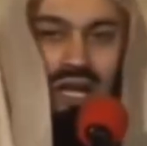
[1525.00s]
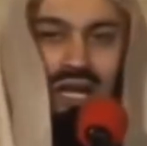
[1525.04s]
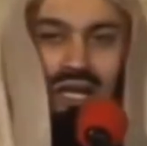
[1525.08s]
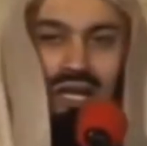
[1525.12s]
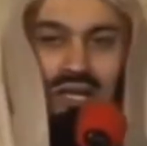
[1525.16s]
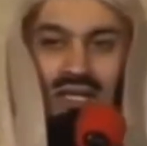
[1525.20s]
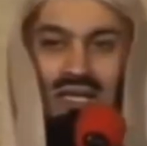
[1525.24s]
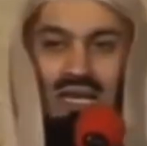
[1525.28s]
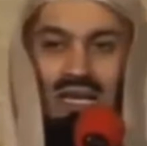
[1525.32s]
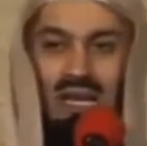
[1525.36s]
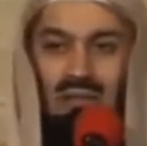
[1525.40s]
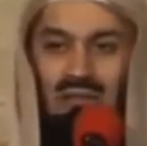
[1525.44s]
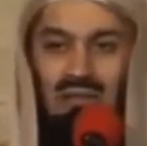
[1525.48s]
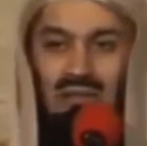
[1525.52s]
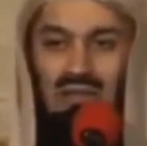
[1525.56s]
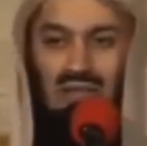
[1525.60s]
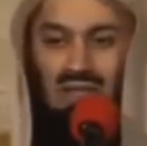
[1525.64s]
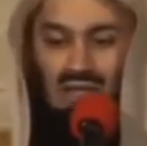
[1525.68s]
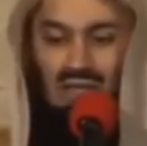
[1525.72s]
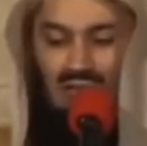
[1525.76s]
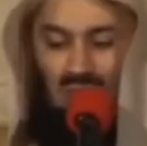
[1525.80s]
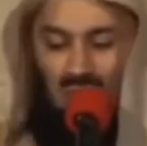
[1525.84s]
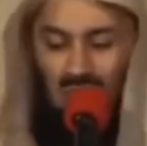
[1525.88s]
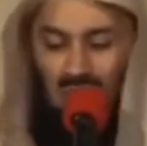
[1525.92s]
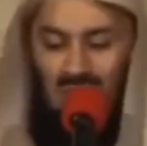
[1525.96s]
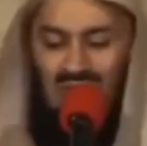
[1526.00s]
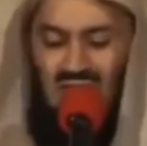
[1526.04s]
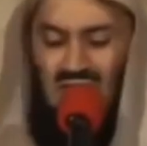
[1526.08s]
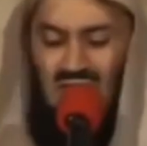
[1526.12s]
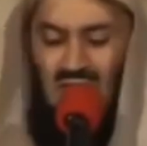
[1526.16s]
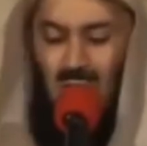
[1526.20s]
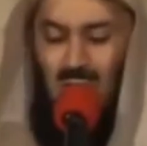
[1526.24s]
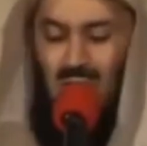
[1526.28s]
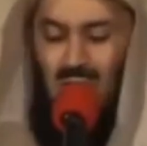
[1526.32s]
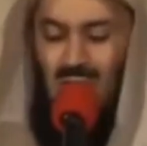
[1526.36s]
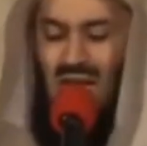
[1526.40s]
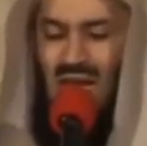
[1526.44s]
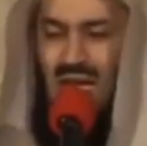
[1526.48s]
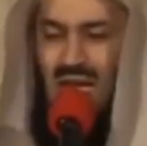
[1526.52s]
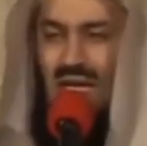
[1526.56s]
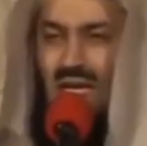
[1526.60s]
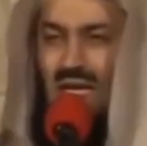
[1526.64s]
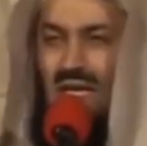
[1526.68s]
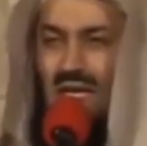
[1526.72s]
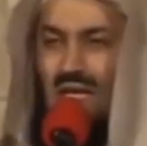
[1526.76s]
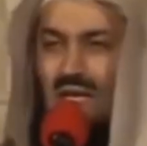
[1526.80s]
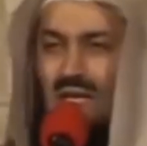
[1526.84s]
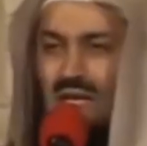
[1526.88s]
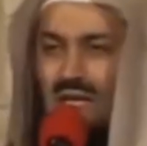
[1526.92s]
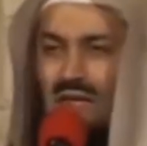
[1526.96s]
child comes, picked up by
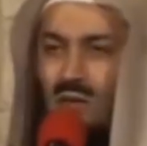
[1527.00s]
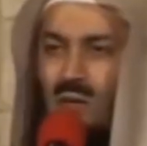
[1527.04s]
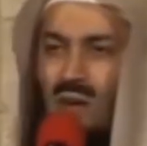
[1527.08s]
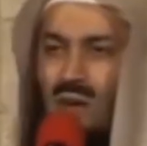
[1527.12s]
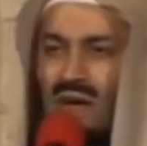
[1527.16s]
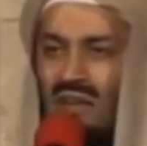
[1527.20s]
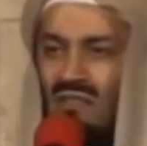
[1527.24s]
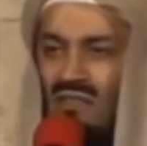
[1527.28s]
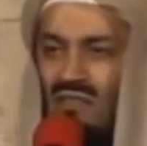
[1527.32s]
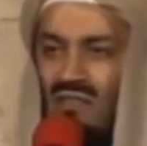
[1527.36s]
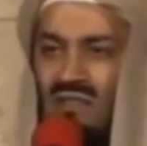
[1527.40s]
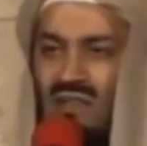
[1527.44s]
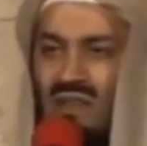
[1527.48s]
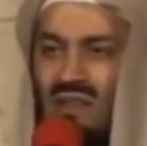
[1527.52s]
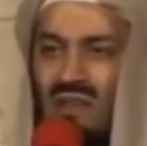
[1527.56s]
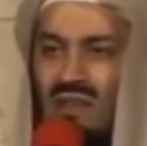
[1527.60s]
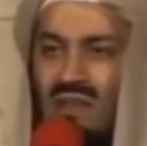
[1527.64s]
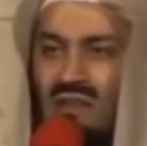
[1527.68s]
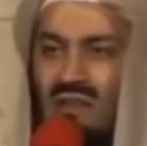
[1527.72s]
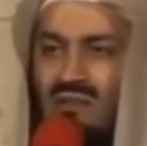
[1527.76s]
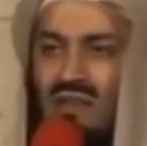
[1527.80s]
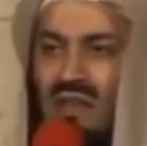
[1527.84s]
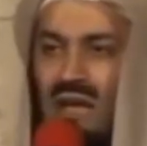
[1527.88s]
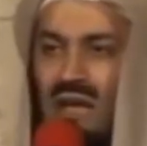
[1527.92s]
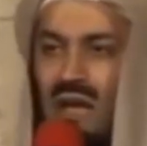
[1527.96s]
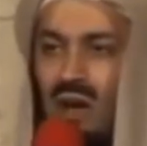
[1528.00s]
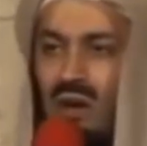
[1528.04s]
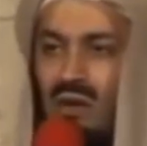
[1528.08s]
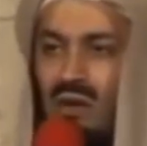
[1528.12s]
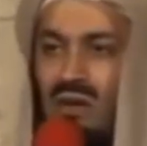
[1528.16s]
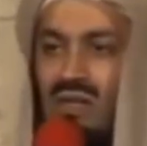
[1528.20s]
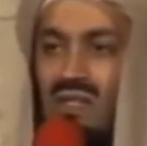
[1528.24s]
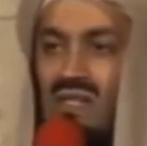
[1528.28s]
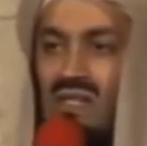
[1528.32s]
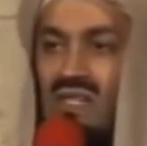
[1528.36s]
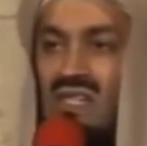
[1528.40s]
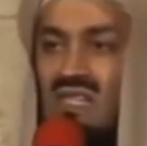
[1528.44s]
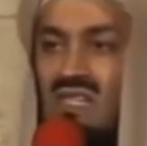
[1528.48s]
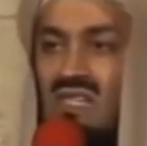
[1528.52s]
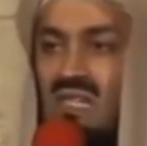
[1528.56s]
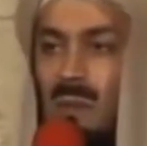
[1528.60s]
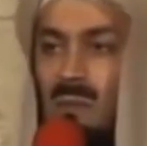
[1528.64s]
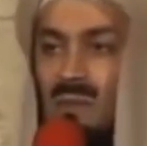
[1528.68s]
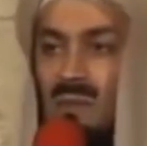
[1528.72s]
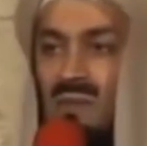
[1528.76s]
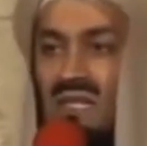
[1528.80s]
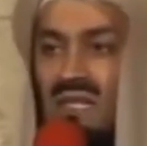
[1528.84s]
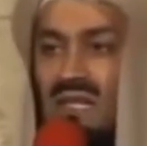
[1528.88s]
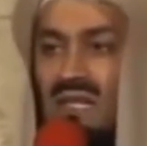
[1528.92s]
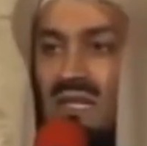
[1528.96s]
the wife. Fir'aun is
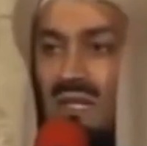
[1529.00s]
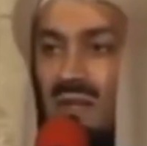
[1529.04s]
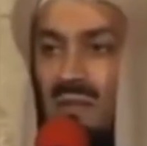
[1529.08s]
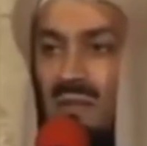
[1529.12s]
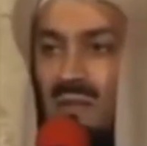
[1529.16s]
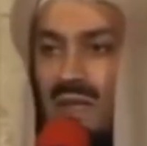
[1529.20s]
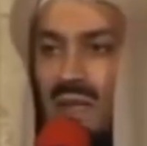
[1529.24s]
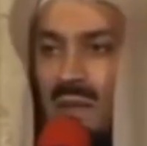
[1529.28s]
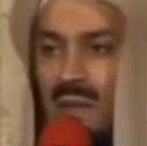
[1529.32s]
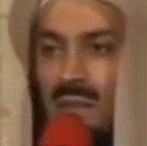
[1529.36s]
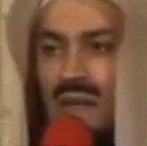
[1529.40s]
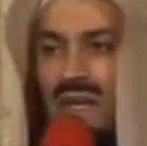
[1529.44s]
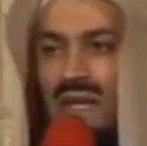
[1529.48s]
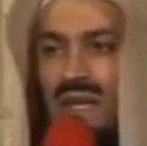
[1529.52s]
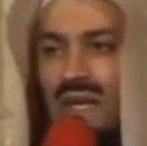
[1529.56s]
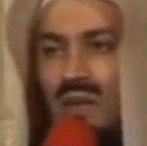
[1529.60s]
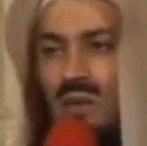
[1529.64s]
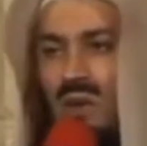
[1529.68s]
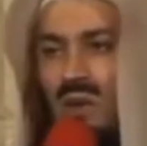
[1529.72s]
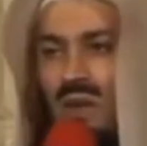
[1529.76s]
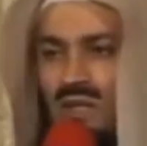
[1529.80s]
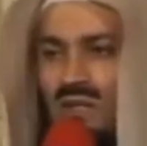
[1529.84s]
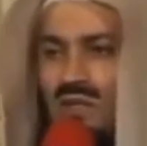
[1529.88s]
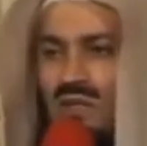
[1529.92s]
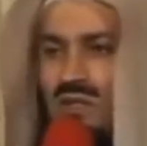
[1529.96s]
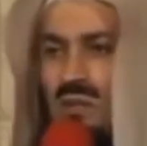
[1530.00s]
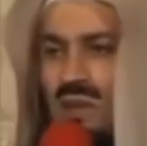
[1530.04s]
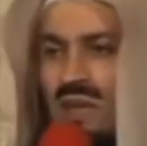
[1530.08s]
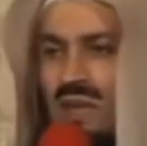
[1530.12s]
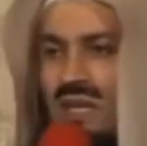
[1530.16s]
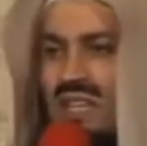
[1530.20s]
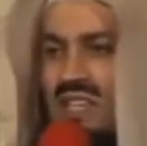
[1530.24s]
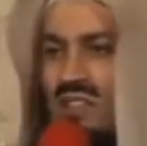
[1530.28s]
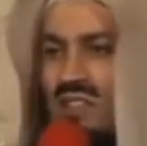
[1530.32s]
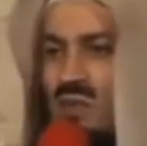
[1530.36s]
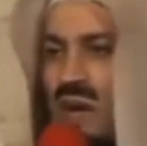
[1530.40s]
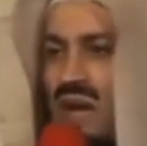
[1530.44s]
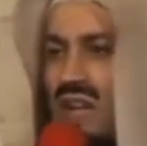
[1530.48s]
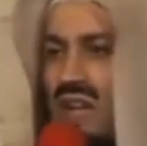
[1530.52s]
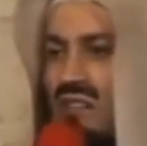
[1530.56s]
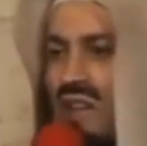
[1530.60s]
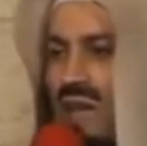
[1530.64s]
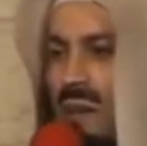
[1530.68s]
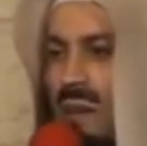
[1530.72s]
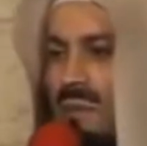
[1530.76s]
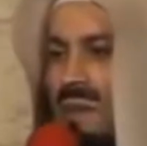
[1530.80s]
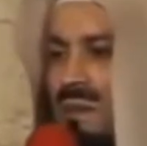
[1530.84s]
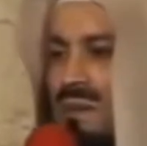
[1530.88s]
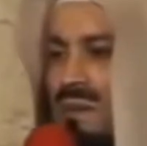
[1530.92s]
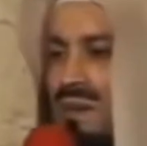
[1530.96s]
skeptical, but he wants to make his wife
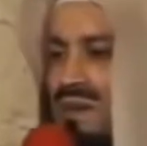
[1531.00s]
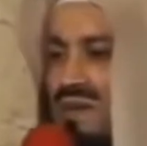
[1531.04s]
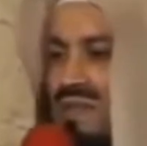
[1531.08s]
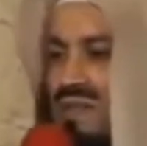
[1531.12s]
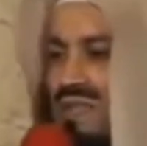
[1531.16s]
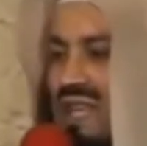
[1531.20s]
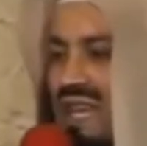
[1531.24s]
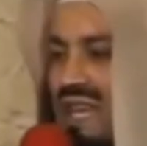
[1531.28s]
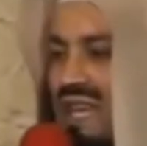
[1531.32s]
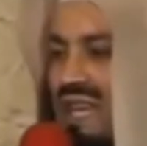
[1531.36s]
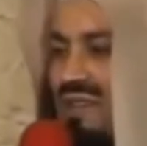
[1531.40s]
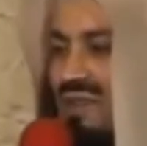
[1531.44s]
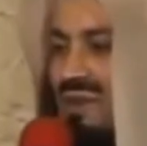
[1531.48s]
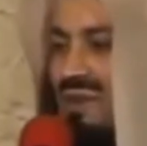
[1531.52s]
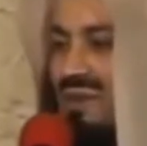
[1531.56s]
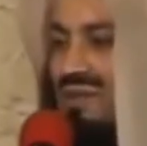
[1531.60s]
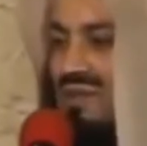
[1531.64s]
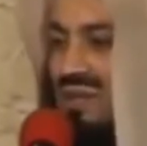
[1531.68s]
happy because they had